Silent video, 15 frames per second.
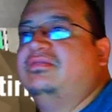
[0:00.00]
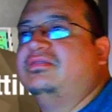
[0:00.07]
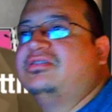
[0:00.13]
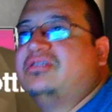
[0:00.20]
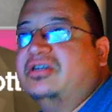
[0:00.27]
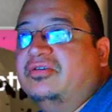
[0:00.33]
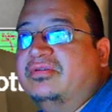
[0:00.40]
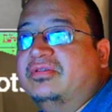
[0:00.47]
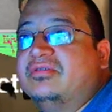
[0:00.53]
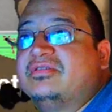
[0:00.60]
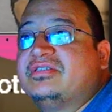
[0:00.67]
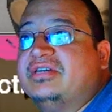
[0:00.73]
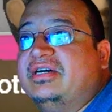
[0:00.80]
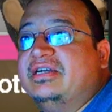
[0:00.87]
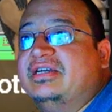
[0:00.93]
So it
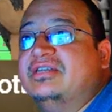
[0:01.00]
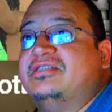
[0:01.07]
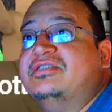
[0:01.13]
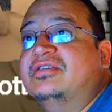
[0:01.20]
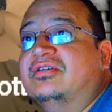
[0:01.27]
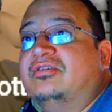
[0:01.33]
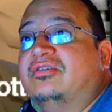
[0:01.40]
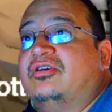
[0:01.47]
looks like it's done